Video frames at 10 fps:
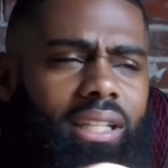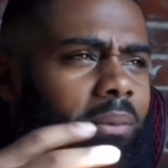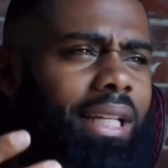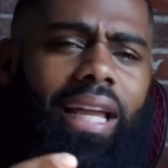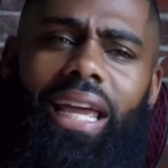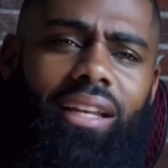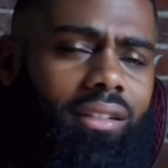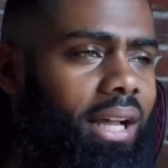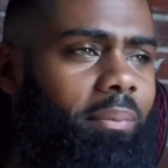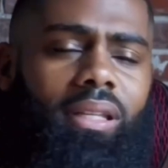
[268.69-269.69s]
It was like 8
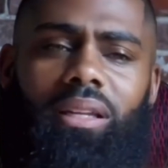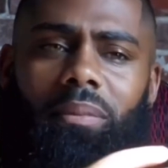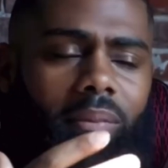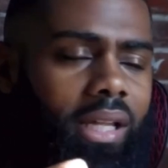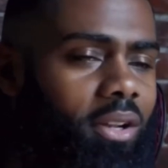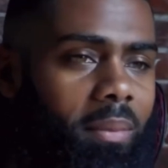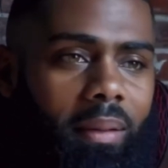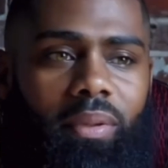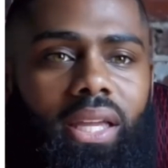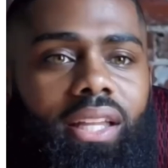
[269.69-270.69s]
o'clock p.m. I'm laying on my
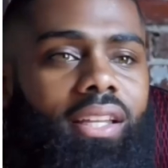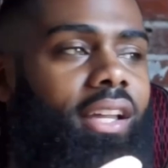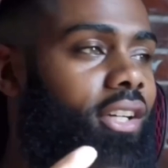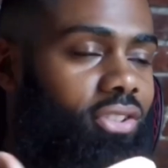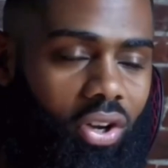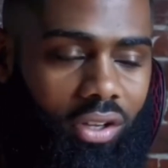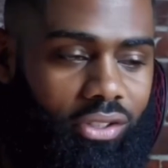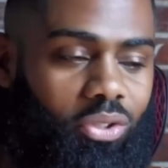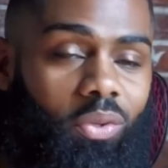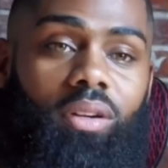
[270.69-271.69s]
bed talking
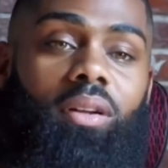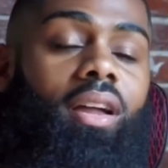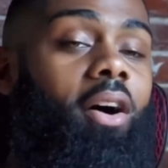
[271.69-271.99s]
to her.